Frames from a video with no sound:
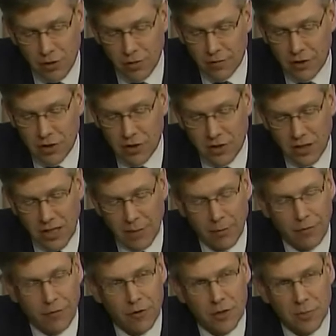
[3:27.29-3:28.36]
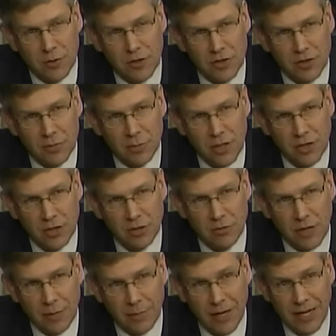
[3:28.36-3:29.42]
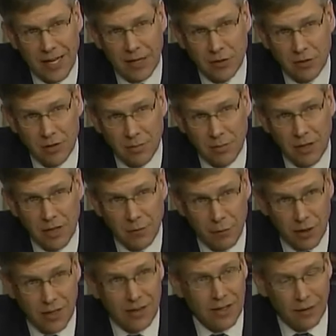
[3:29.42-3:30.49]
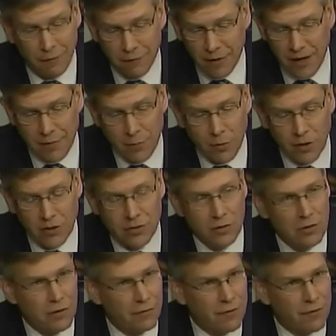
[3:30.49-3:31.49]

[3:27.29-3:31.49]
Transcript: you envision the labor force participation rate might actually be if we hit that 5.2 to